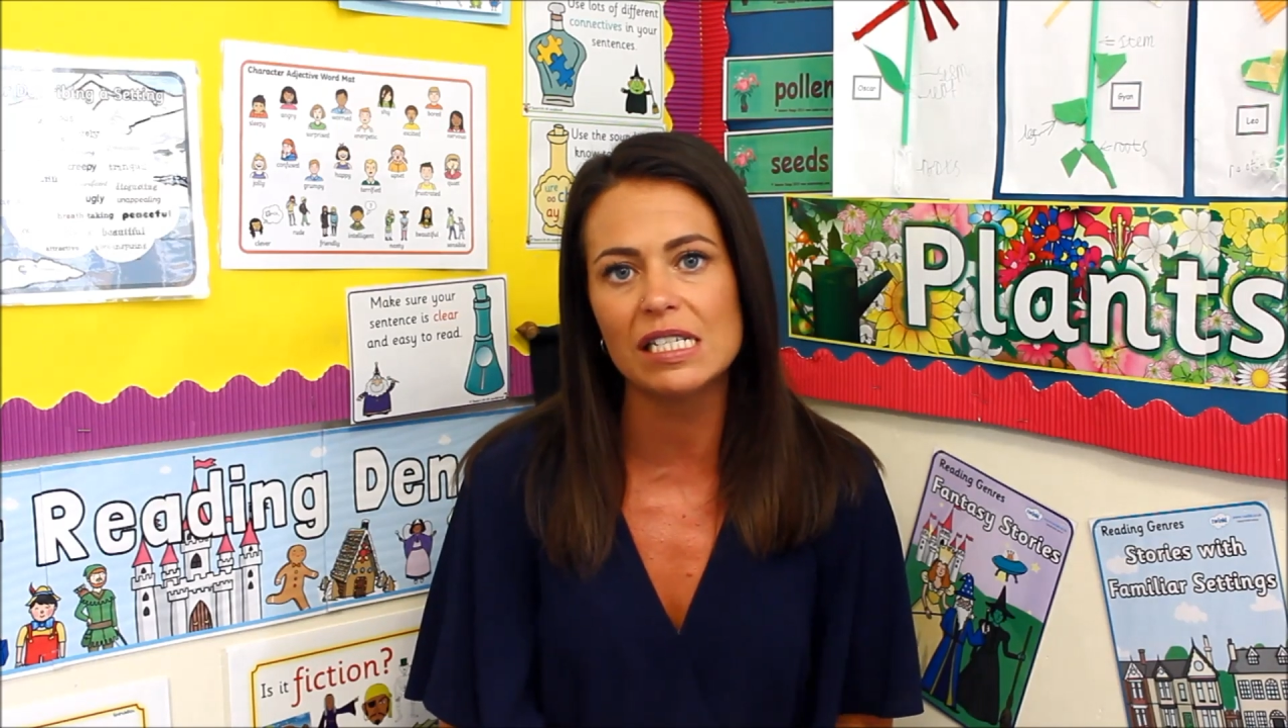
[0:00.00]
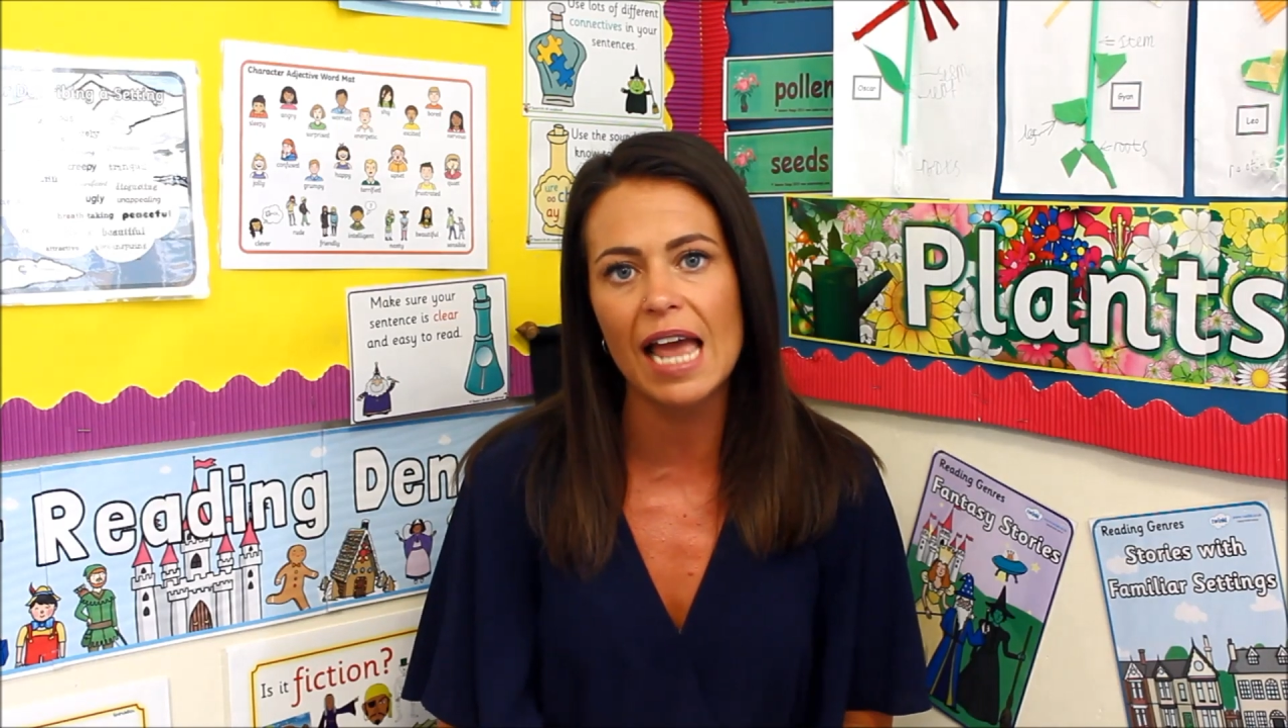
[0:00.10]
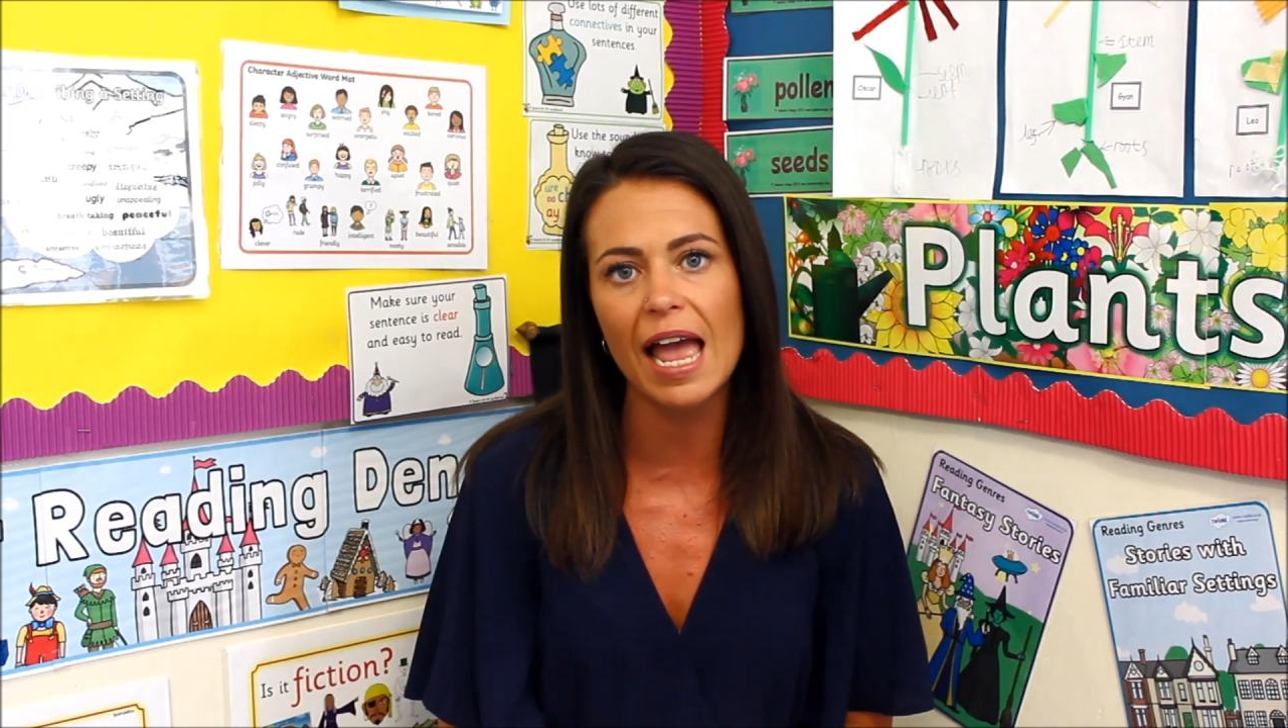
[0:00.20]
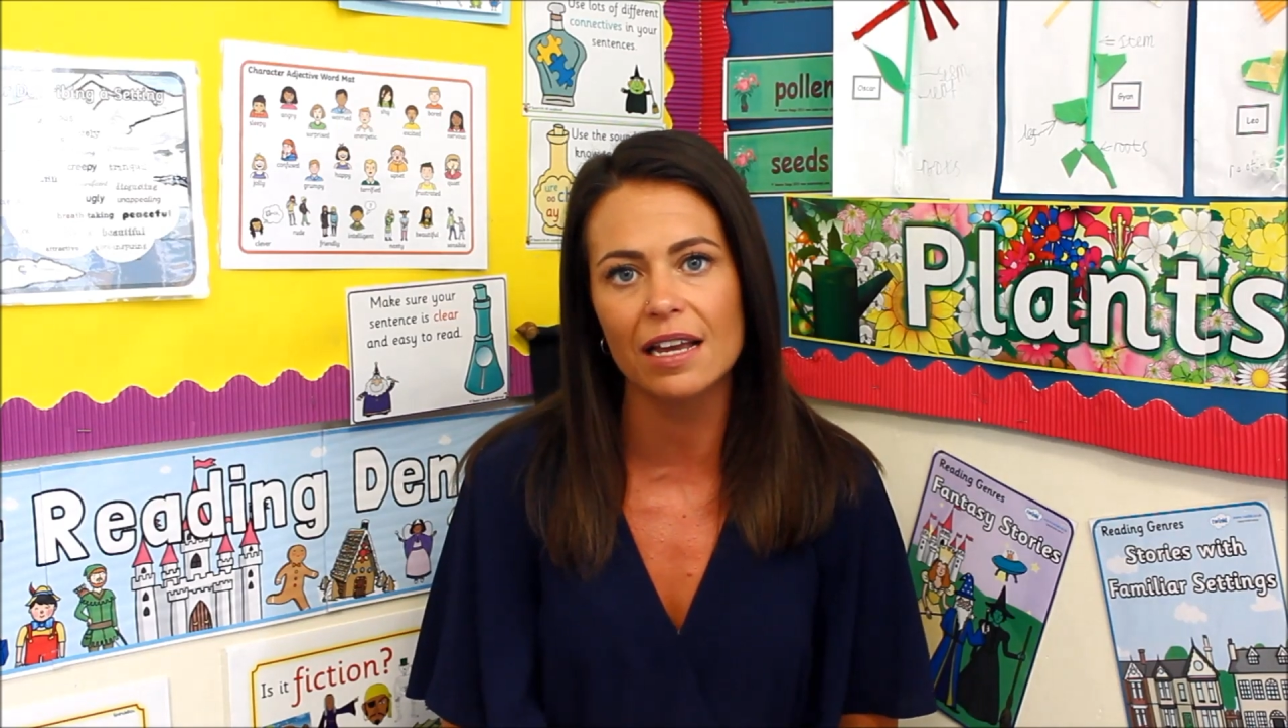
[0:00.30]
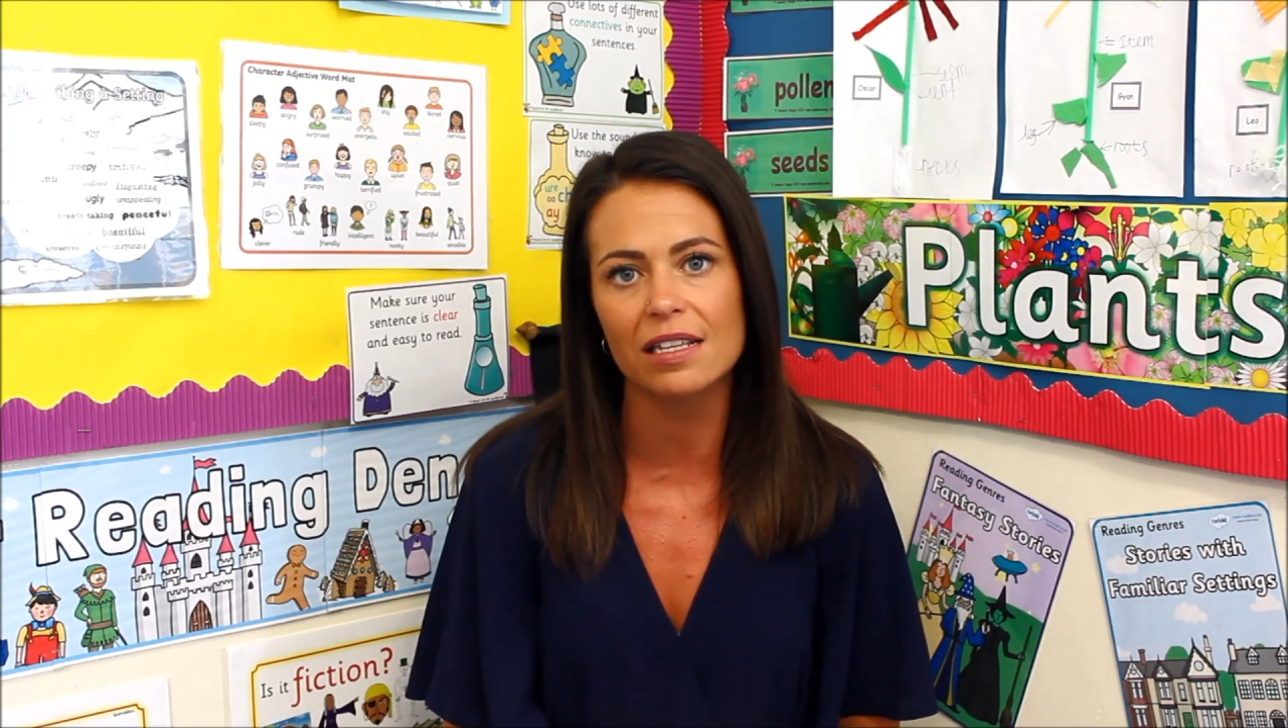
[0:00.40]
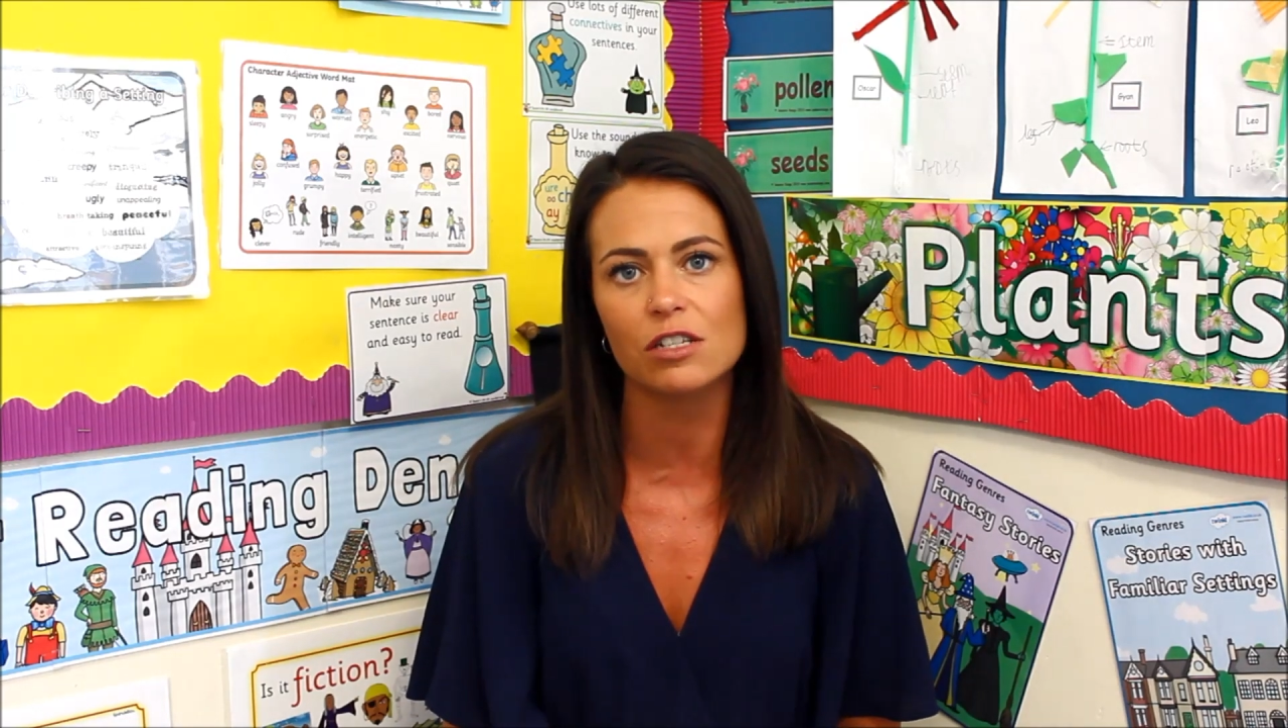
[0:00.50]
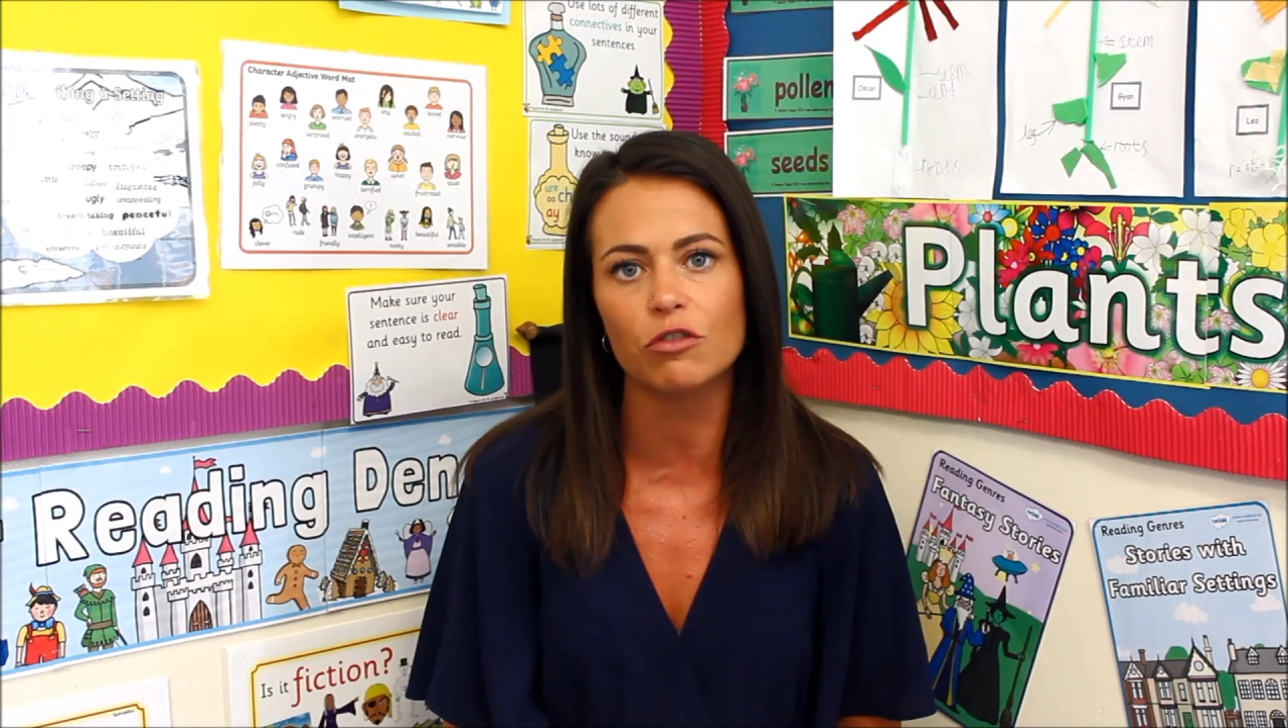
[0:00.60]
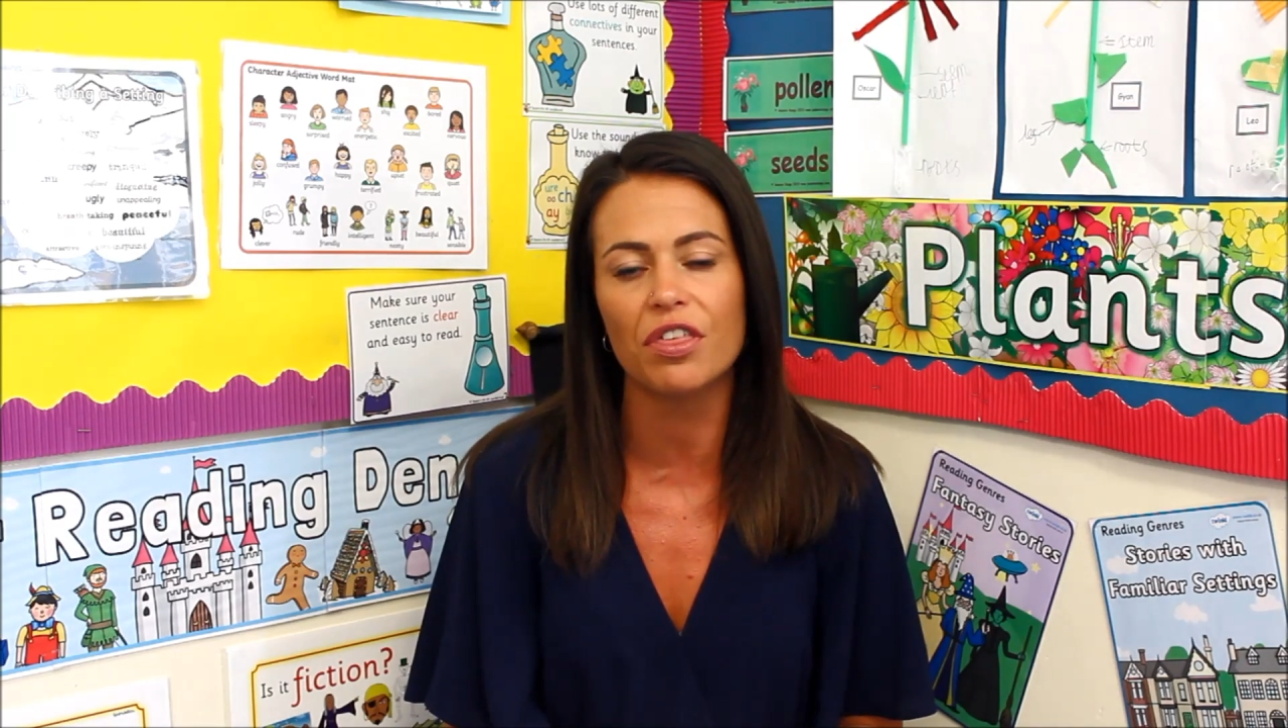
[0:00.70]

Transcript: text